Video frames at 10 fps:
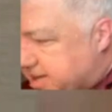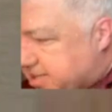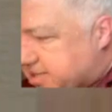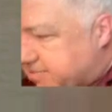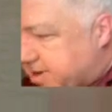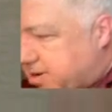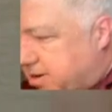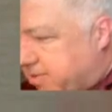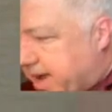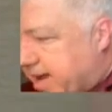if we
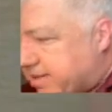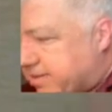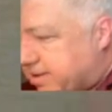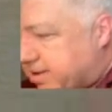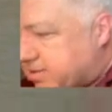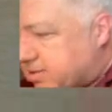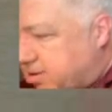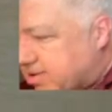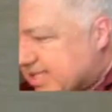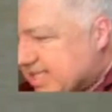call that, let's
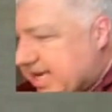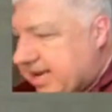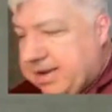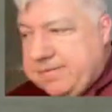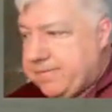call it c.